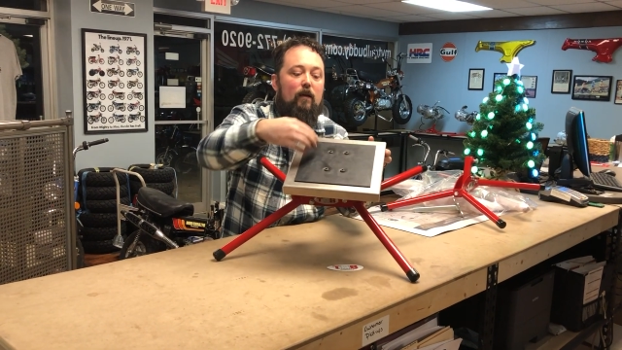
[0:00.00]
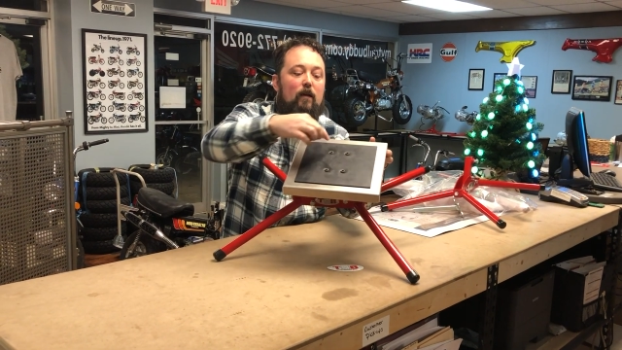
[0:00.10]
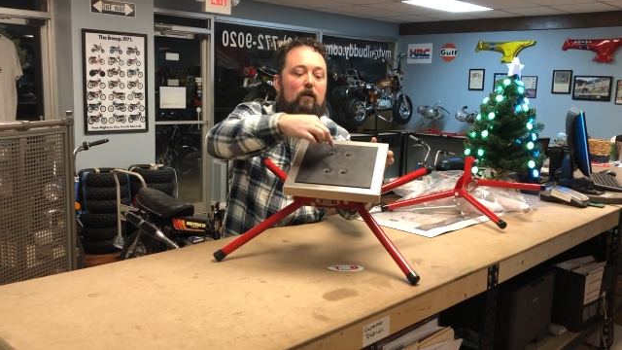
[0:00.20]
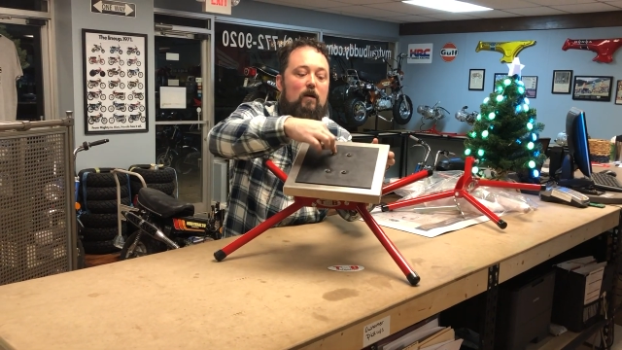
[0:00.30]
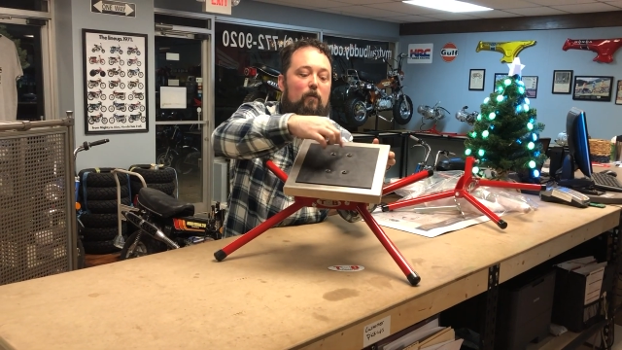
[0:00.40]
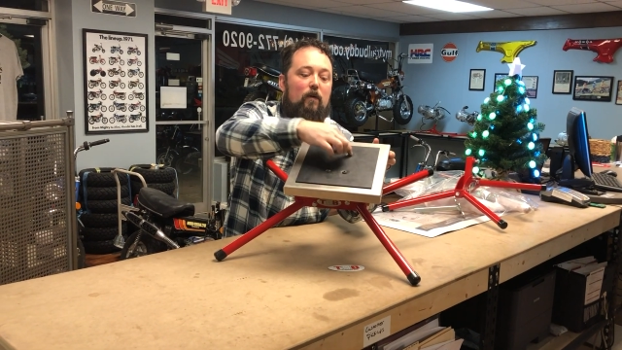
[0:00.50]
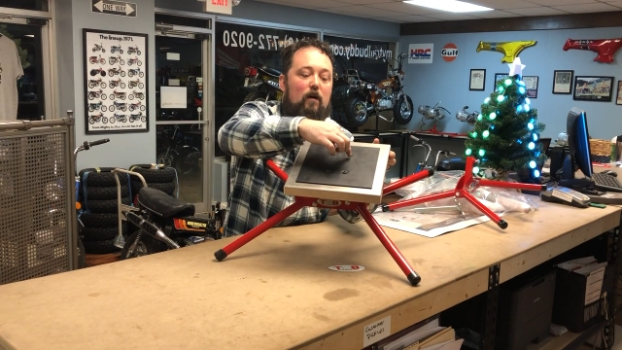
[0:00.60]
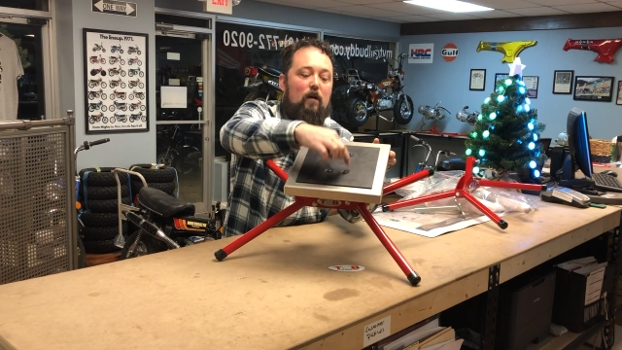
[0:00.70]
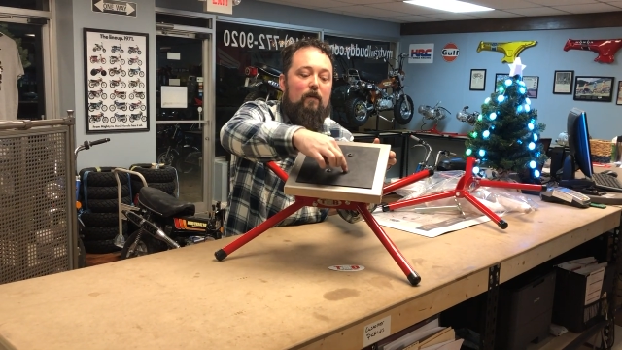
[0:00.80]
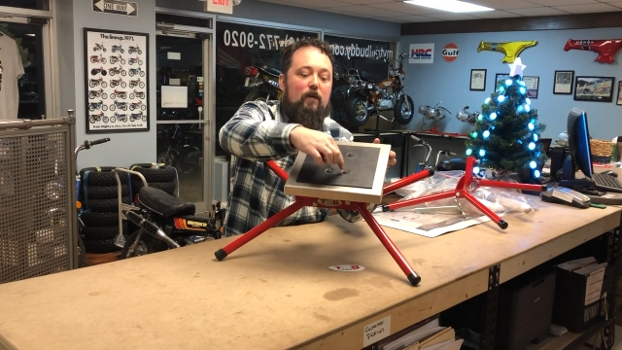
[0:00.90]
It'll come with
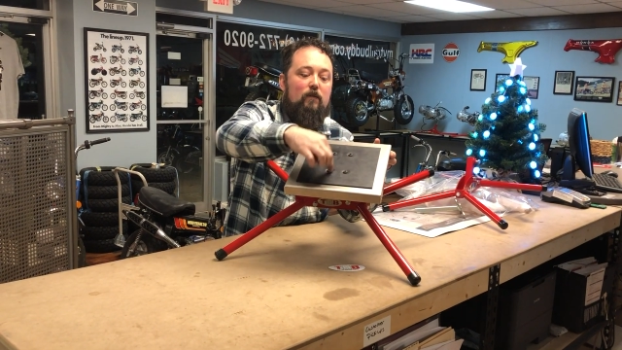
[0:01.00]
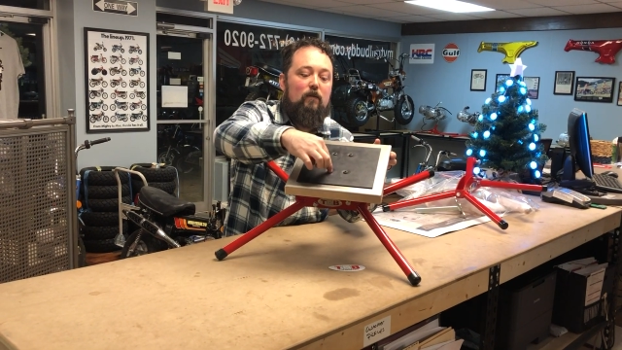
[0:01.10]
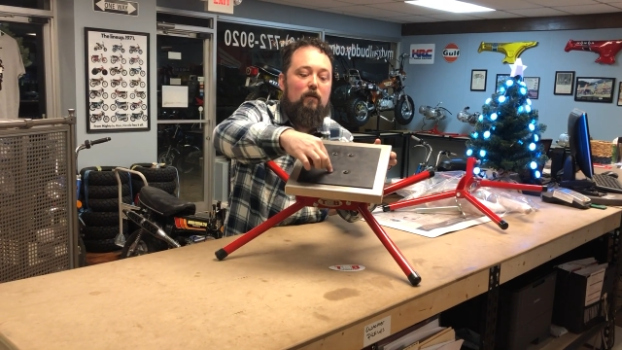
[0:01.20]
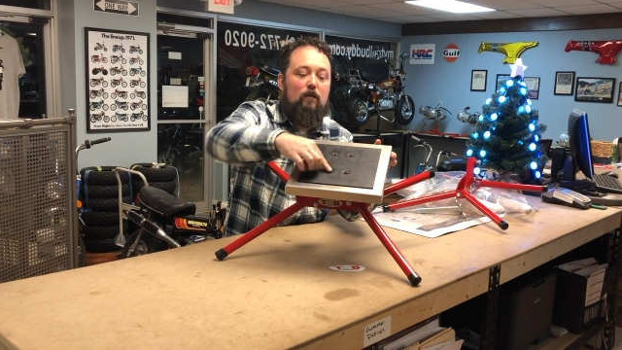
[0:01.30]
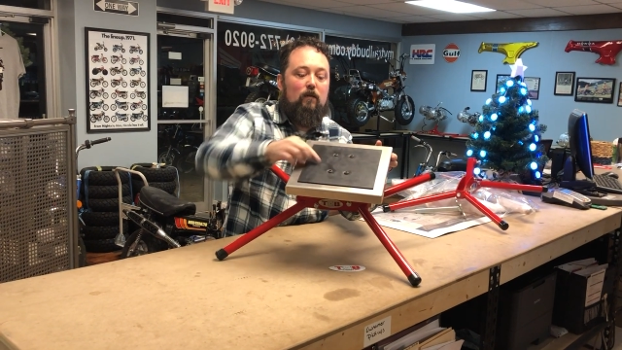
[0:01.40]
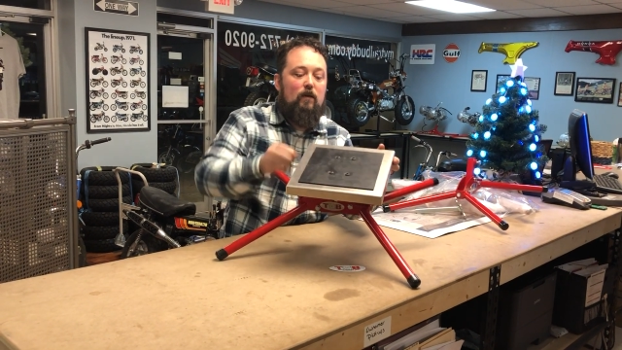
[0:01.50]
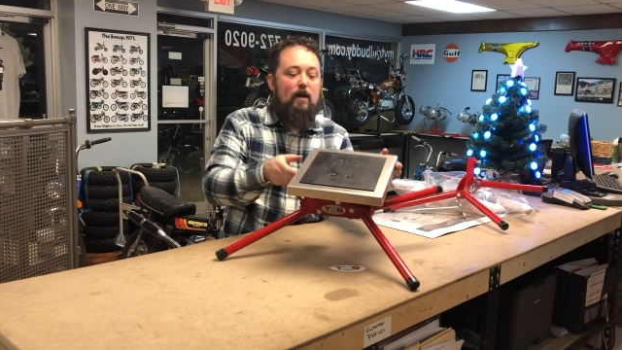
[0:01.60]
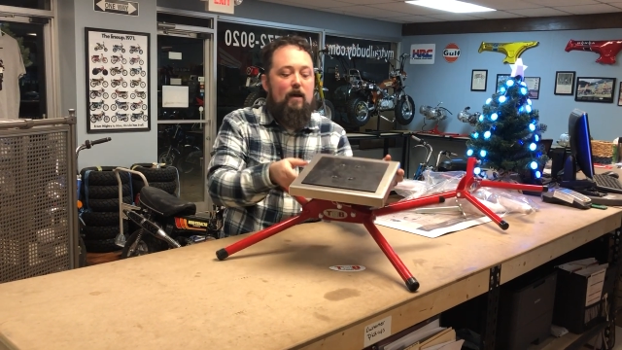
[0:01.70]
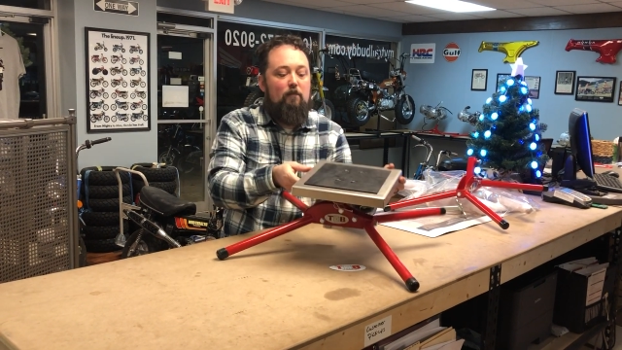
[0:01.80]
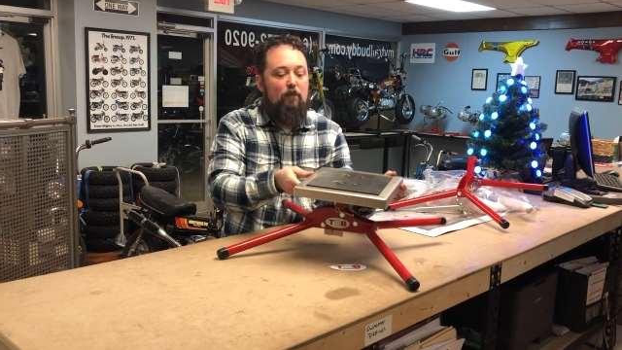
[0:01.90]
all these
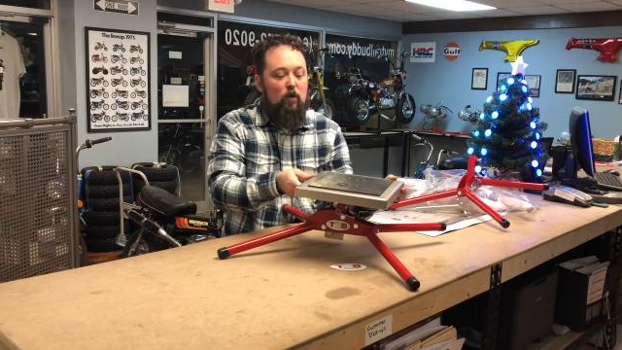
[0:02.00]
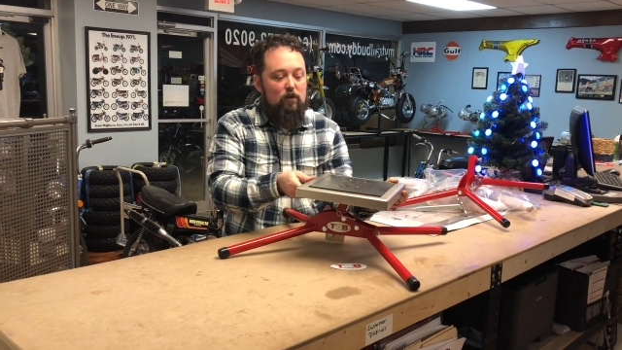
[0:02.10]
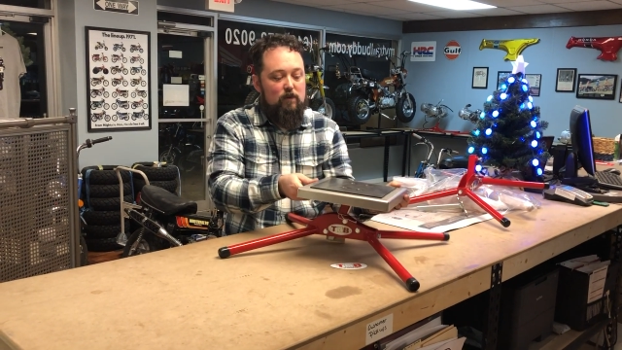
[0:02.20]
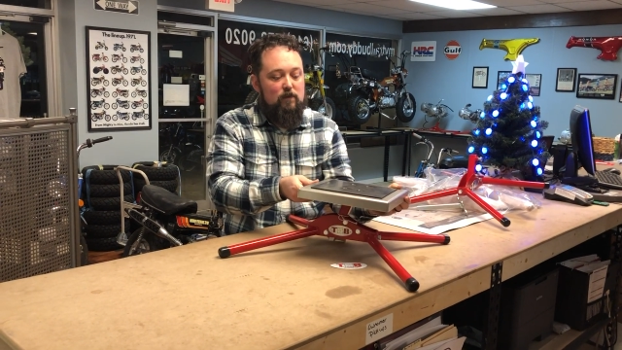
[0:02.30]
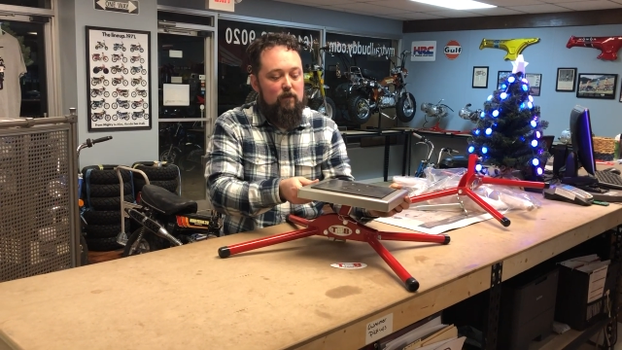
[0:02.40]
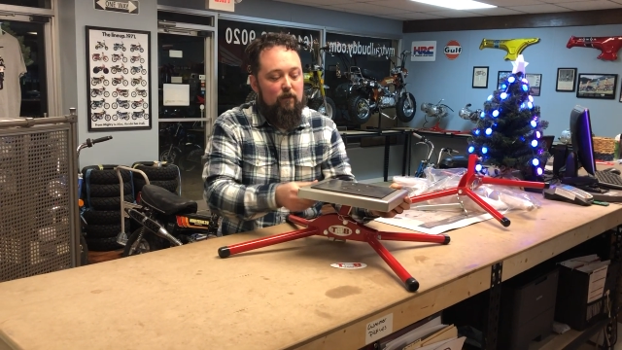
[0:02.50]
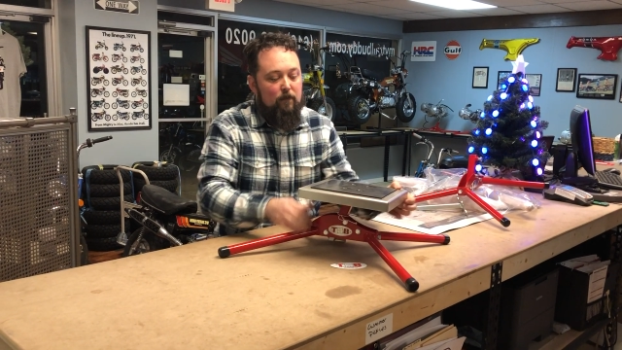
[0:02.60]
little bolts